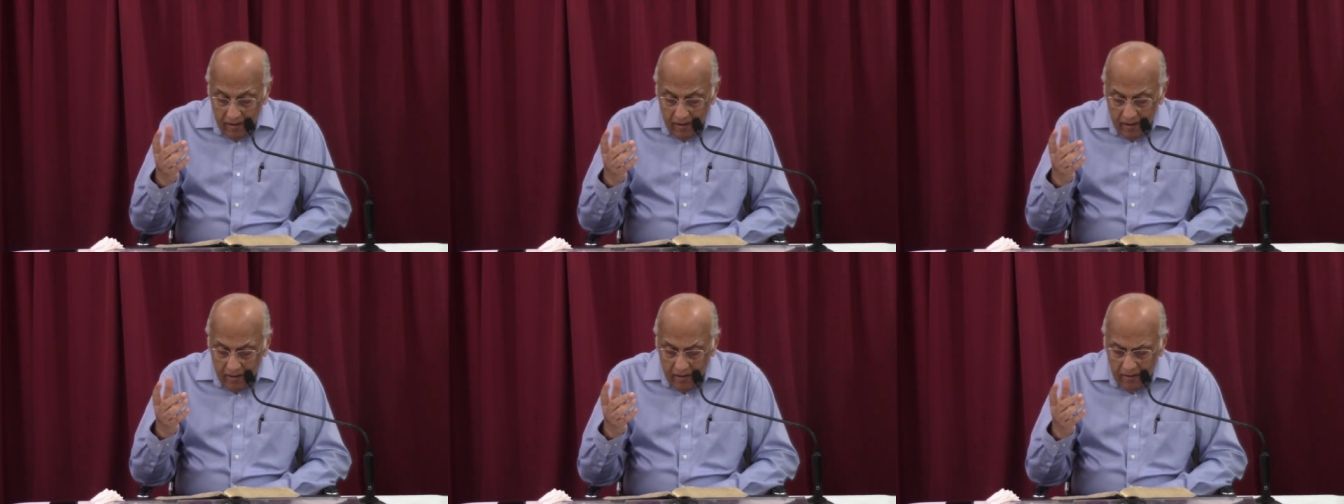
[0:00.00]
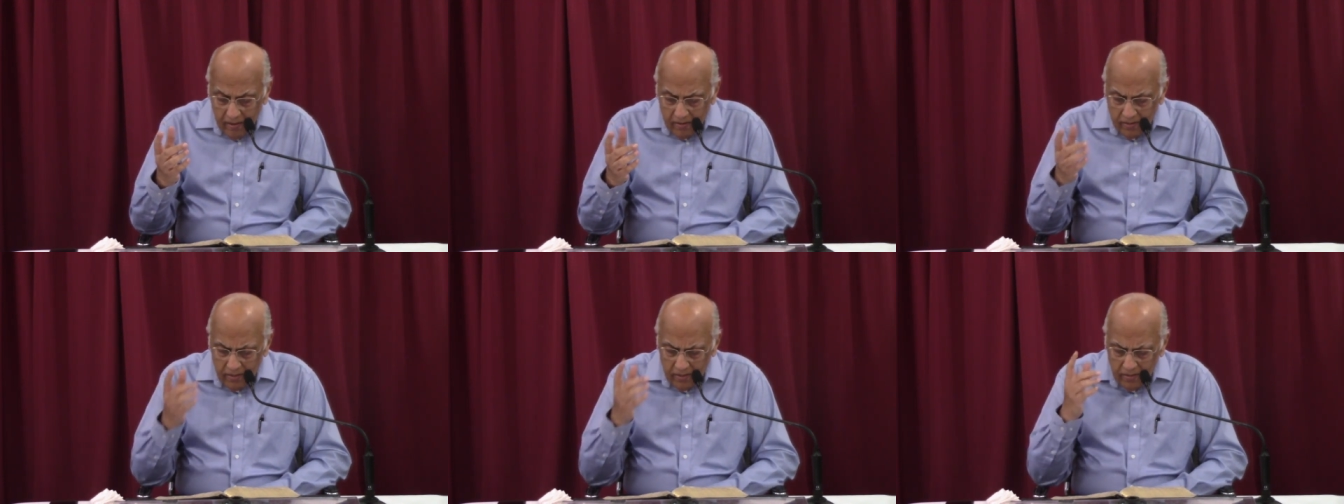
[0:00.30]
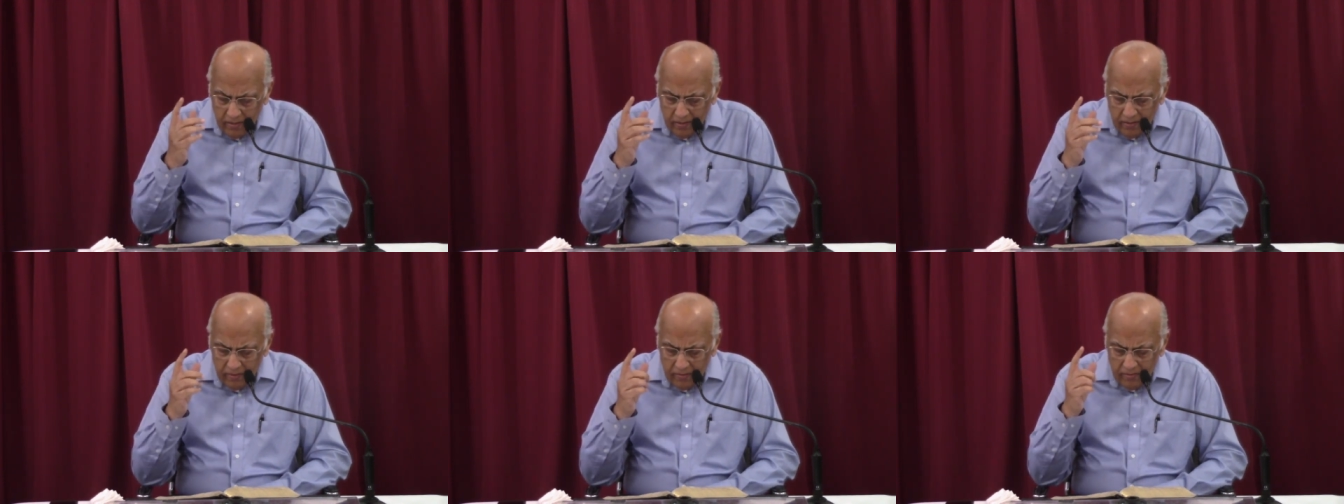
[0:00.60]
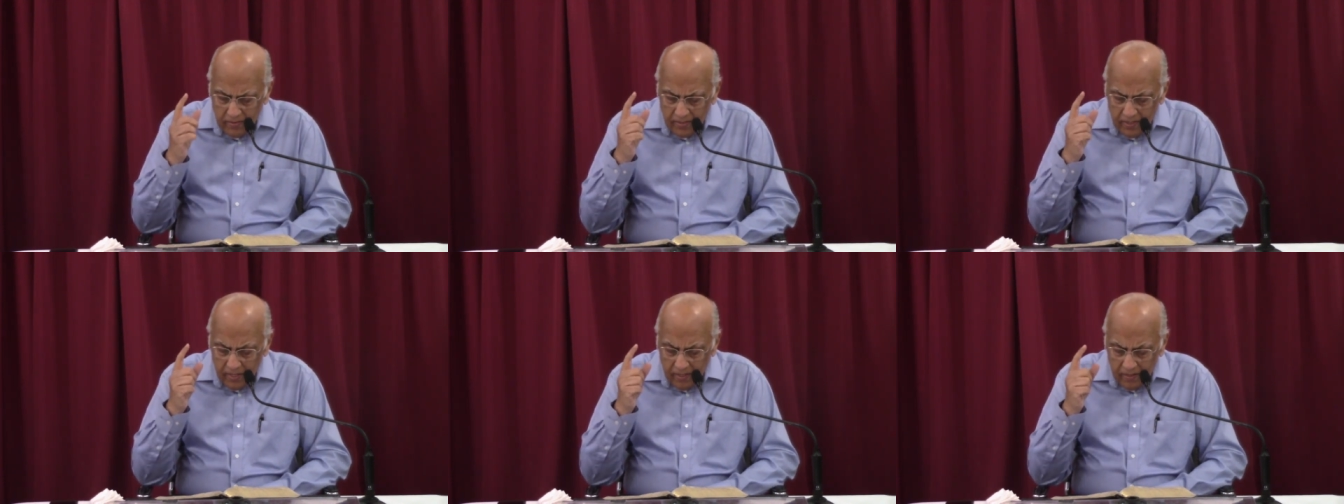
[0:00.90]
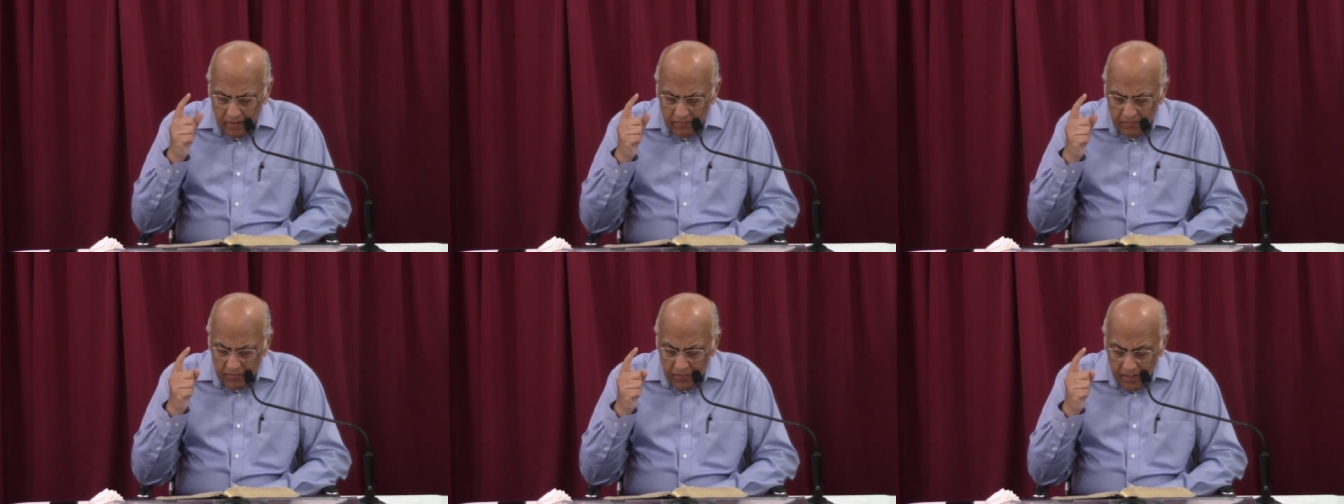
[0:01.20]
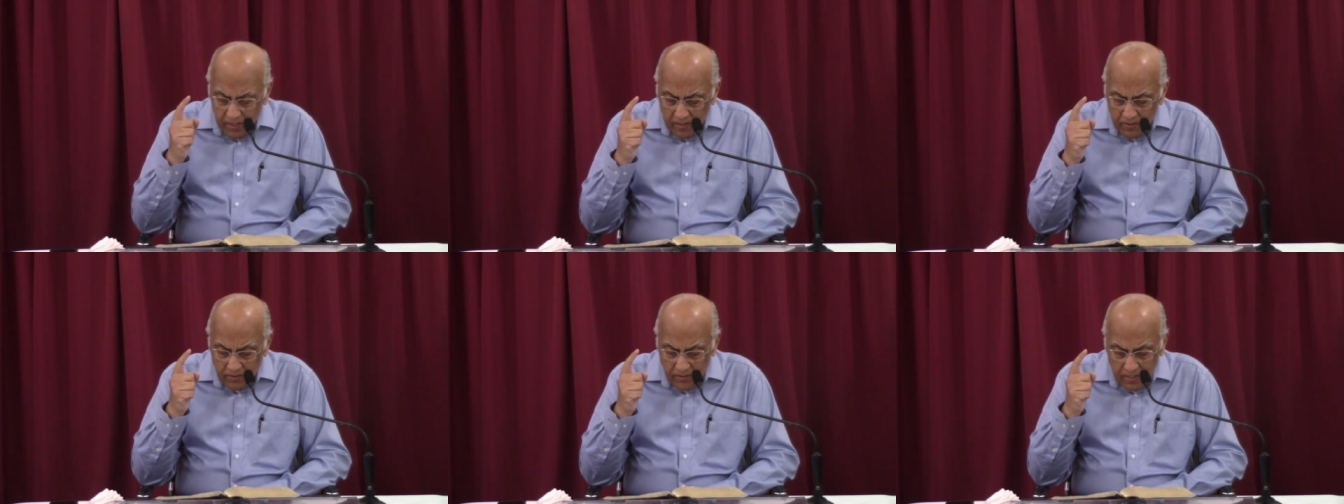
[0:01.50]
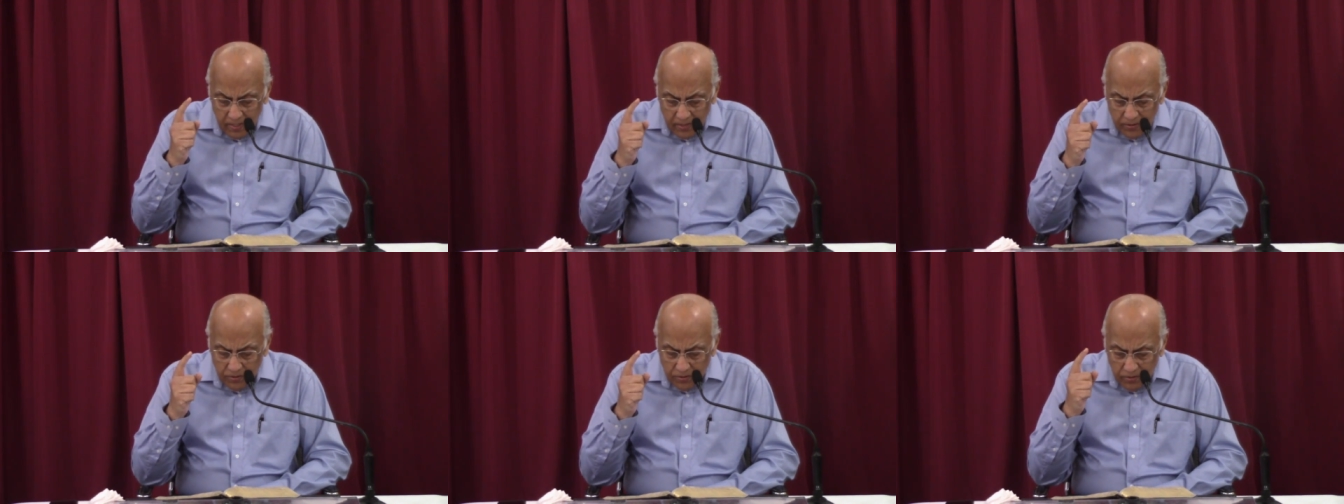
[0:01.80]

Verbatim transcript: And Satan, Peter says,